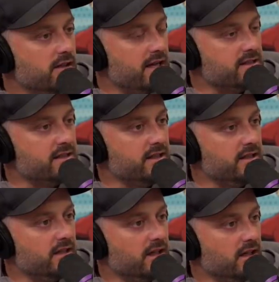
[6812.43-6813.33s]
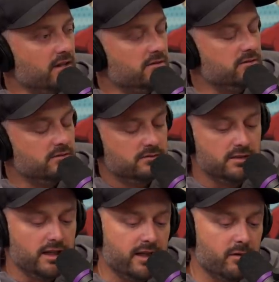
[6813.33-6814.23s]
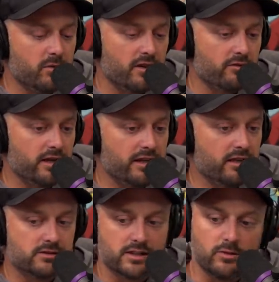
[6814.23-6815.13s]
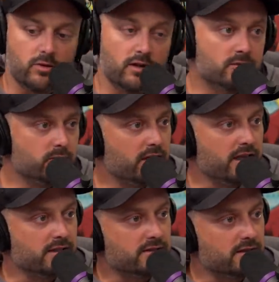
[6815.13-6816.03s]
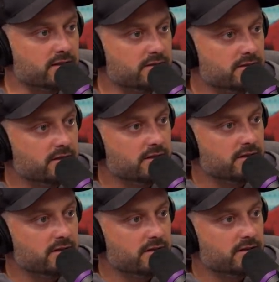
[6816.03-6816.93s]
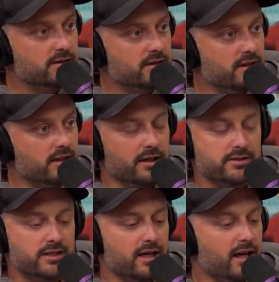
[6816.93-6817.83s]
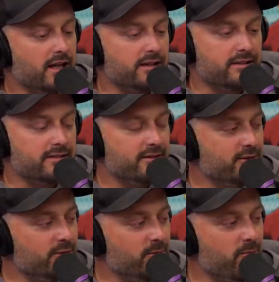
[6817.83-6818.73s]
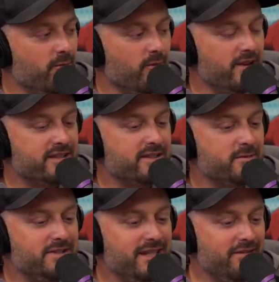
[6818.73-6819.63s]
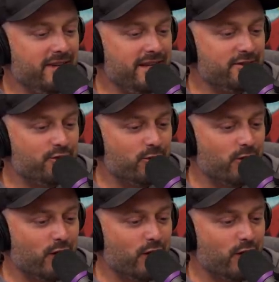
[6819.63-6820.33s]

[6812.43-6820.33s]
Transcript: As the, and everybody on the radio is like, well, we can't see. And he goes, God, get some TVs, you